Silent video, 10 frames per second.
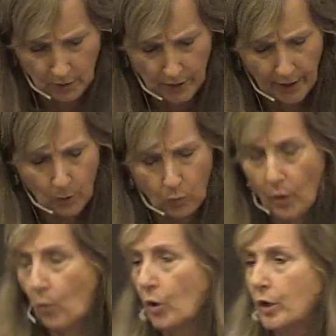Okay,
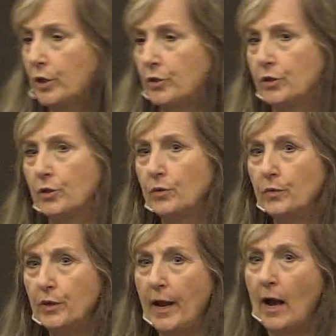what we're going to do
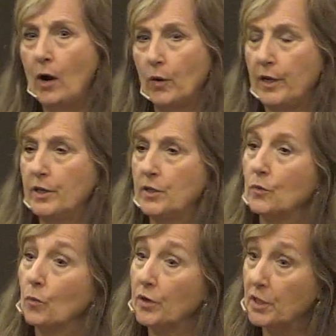now is,
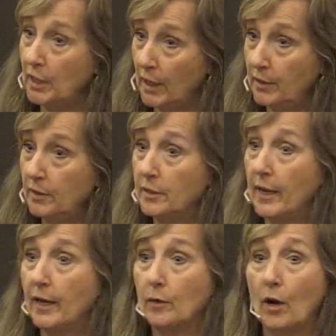once again,
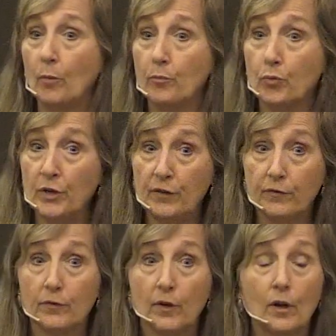take a brief
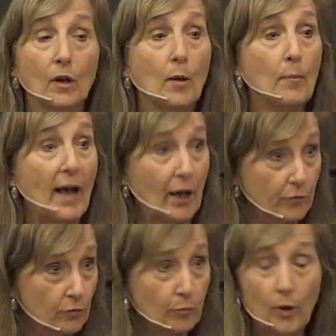
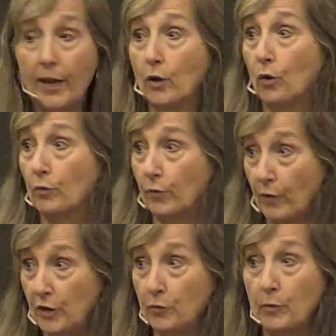bathroom break or
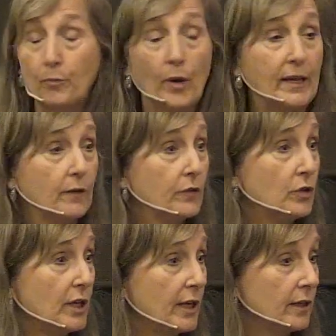refreshment break if you
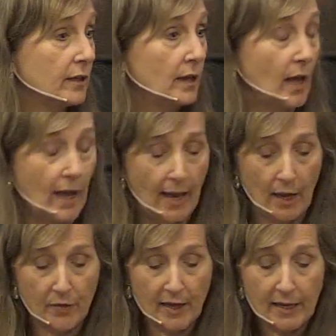need it.
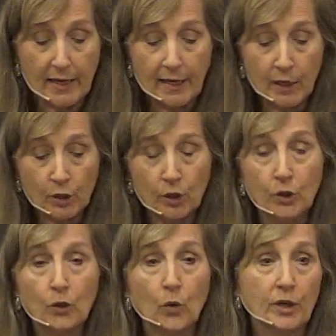And then in
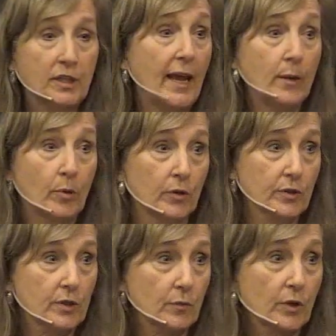your
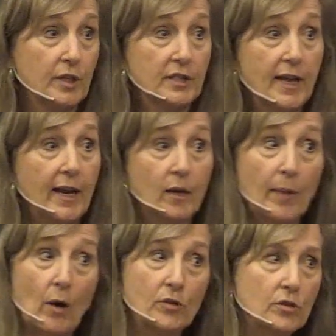tables, we're going to take
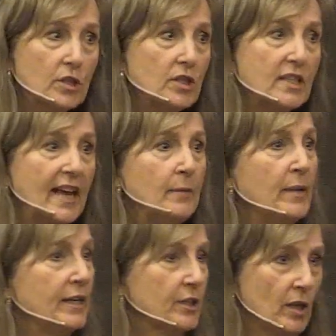about just 10
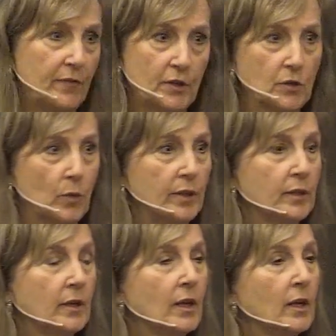minutes on this one.
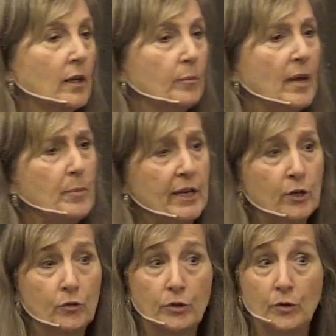Maybe
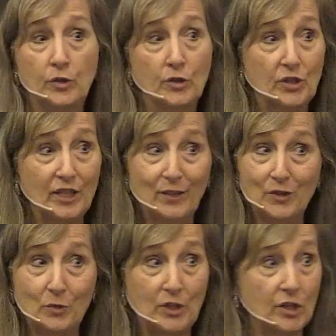introduce yourselves
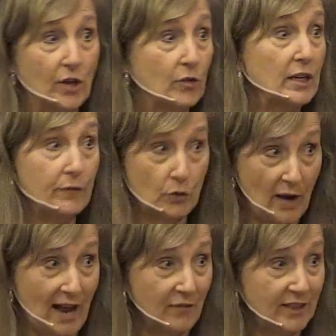to each other if you
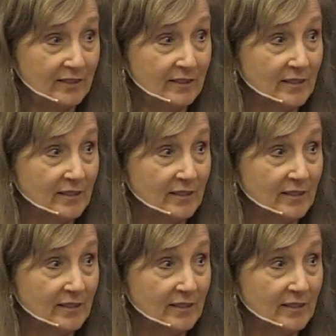haven't,